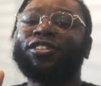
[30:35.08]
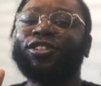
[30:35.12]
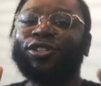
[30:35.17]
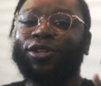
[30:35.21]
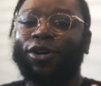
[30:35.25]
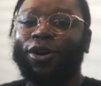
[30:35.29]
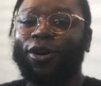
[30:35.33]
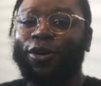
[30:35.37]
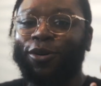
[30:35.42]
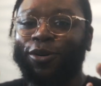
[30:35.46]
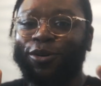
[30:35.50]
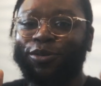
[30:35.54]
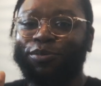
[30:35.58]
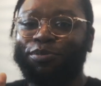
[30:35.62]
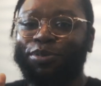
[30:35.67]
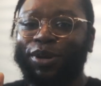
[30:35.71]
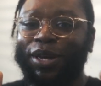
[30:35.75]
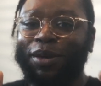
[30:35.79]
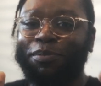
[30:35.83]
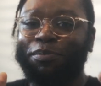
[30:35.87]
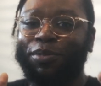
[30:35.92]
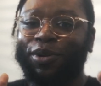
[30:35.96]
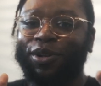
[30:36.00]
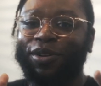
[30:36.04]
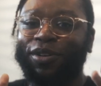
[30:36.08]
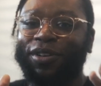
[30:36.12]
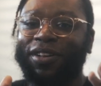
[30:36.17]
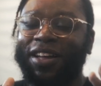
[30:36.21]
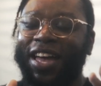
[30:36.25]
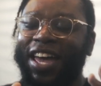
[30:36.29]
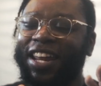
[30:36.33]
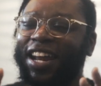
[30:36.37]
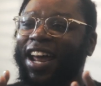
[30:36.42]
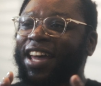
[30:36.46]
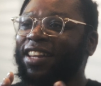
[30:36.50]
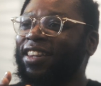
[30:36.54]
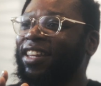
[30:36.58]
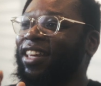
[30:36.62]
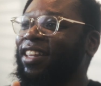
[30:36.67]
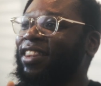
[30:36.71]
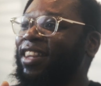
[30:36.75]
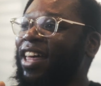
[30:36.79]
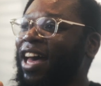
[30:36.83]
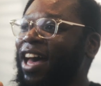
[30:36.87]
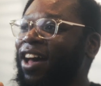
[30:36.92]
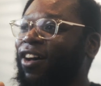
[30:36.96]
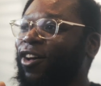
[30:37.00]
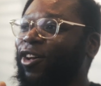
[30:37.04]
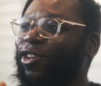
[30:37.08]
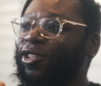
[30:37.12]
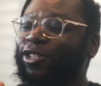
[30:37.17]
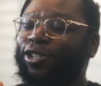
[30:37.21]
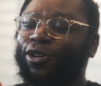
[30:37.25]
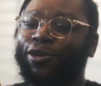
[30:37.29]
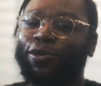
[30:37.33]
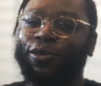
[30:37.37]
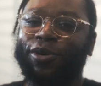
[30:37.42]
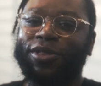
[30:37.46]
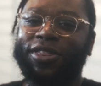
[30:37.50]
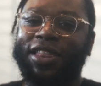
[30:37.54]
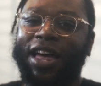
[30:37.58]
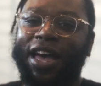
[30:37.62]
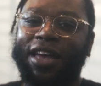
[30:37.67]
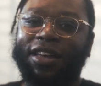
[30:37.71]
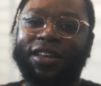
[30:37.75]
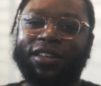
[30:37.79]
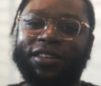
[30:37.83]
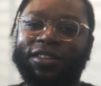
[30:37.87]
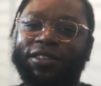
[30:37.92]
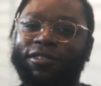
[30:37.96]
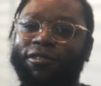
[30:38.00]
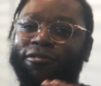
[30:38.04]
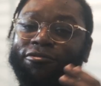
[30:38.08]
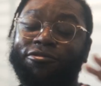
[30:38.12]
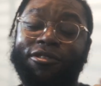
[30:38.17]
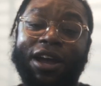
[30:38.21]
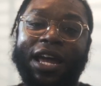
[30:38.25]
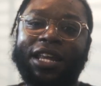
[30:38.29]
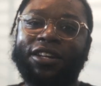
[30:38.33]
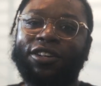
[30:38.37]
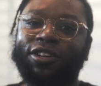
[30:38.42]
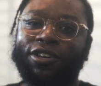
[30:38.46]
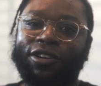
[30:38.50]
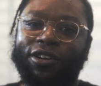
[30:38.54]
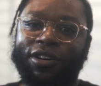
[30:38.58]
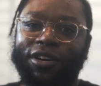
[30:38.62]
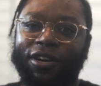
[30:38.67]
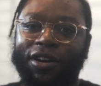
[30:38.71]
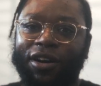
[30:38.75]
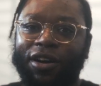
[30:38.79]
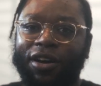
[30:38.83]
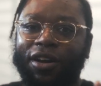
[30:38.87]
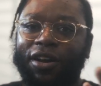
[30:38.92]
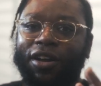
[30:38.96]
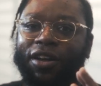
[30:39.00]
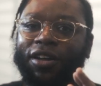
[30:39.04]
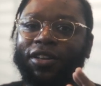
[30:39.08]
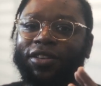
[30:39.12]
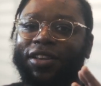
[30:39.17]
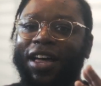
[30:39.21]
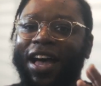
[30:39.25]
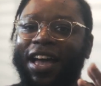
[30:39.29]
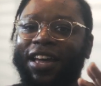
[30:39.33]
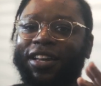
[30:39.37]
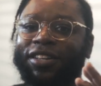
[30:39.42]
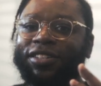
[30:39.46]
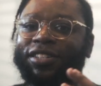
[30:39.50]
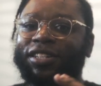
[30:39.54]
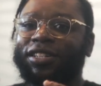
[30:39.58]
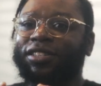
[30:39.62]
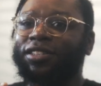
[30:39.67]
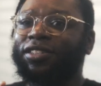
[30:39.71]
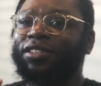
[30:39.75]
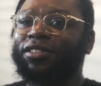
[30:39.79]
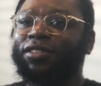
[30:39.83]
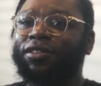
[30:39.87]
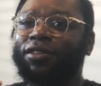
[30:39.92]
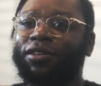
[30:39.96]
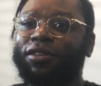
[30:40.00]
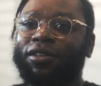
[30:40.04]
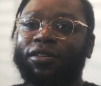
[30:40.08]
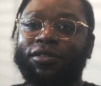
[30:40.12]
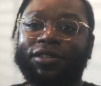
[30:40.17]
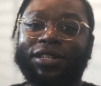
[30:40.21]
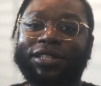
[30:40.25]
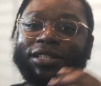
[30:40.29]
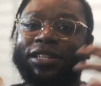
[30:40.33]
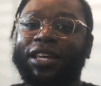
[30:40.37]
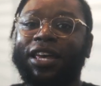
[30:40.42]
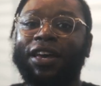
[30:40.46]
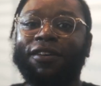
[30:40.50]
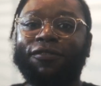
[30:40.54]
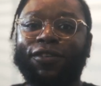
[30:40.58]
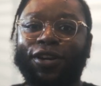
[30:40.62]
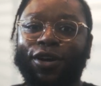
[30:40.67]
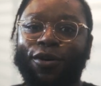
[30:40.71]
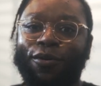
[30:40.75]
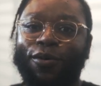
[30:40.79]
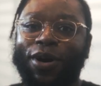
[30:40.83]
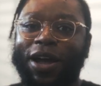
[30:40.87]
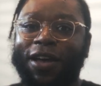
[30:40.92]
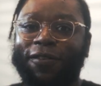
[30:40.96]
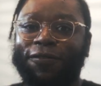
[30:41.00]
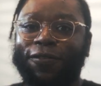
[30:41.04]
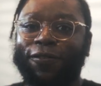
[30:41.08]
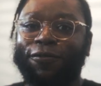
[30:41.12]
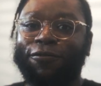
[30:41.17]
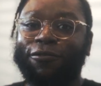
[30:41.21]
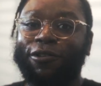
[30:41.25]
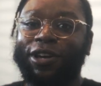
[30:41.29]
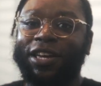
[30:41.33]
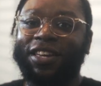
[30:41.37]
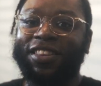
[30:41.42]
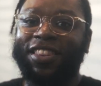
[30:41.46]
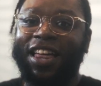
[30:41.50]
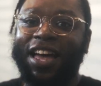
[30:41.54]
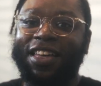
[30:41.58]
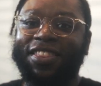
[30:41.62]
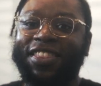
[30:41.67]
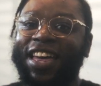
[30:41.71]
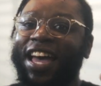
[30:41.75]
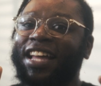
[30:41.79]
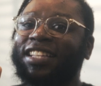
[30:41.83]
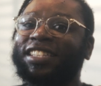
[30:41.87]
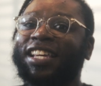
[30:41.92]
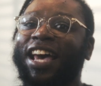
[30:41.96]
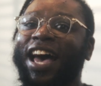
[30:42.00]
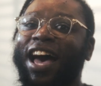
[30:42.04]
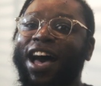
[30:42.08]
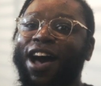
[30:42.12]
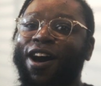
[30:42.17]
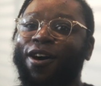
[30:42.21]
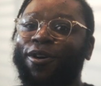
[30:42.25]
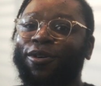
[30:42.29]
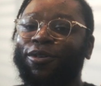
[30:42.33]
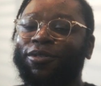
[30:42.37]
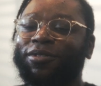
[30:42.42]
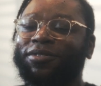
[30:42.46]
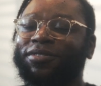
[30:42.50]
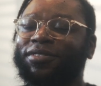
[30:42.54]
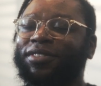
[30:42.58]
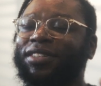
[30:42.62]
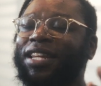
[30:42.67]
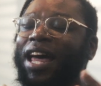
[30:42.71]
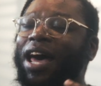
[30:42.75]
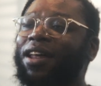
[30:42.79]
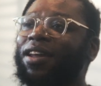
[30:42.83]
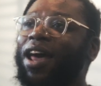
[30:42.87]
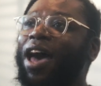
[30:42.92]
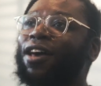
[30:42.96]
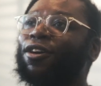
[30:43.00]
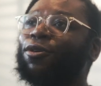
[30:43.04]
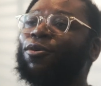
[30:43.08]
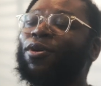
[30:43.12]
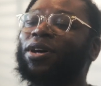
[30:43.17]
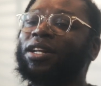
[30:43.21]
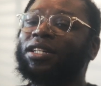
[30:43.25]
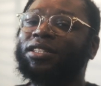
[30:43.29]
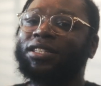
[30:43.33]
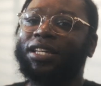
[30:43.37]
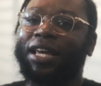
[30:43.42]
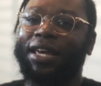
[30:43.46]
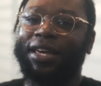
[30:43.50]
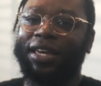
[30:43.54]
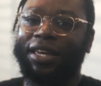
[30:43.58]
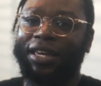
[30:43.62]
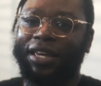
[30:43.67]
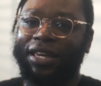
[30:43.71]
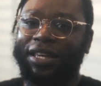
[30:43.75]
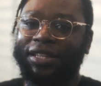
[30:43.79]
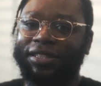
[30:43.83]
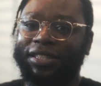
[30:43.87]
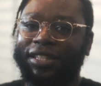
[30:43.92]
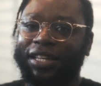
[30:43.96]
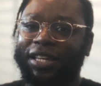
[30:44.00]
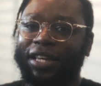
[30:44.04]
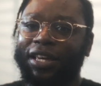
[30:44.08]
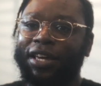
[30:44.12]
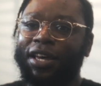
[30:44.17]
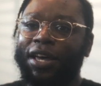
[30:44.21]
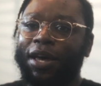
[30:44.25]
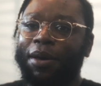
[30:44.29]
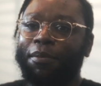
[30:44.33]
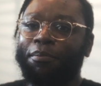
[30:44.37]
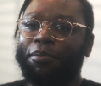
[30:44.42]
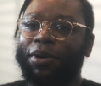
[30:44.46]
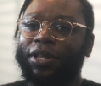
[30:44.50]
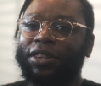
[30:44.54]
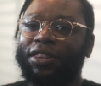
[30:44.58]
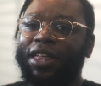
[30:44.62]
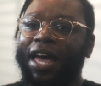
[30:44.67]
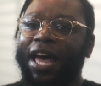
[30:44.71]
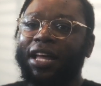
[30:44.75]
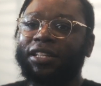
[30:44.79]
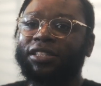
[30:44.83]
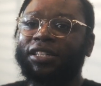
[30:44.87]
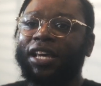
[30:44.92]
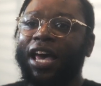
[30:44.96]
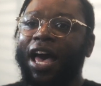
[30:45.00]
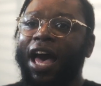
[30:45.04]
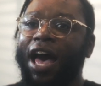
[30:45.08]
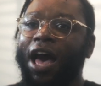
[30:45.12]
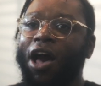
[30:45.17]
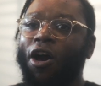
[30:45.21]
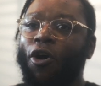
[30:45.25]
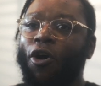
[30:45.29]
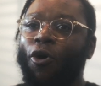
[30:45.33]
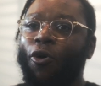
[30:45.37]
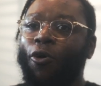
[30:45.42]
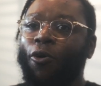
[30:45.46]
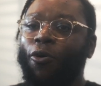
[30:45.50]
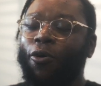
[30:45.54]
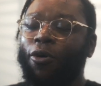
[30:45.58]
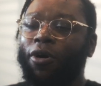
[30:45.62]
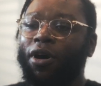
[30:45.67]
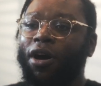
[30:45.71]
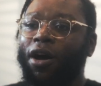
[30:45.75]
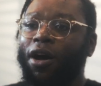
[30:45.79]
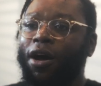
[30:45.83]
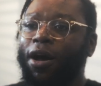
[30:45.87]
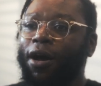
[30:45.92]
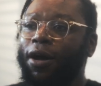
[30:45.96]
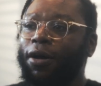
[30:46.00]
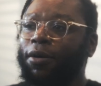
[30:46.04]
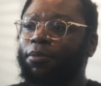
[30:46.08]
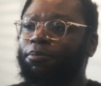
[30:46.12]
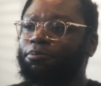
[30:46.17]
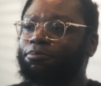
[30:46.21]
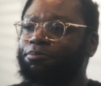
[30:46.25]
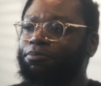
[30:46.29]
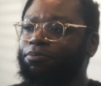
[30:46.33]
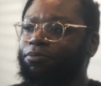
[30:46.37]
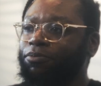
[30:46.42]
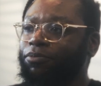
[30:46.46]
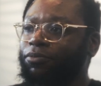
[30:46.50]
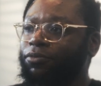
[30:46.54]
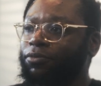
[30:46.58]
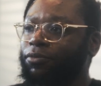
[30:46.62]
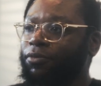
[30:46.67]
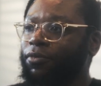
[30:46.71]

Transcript: showed people, and I did that also with like render, like just just giving away for free. Like that's how not I don't want to say easy, but that's how um,